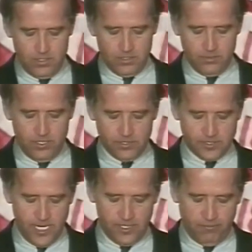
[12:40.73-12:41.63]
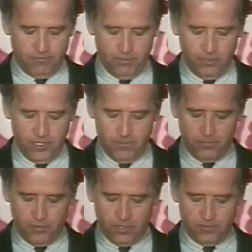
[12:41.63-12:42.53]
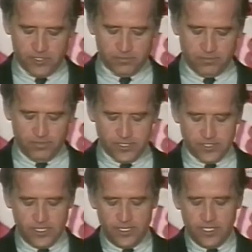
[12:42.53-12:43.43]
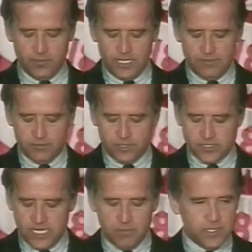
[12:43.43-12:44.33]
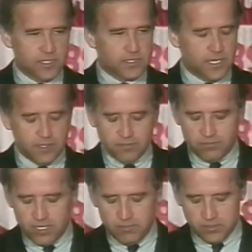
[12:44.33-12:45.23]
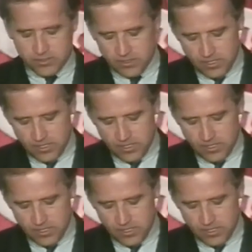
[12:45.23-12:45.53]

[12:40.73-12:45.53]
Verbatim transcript: To understand the full import of this provision, I think we have to examine the intent of the framers.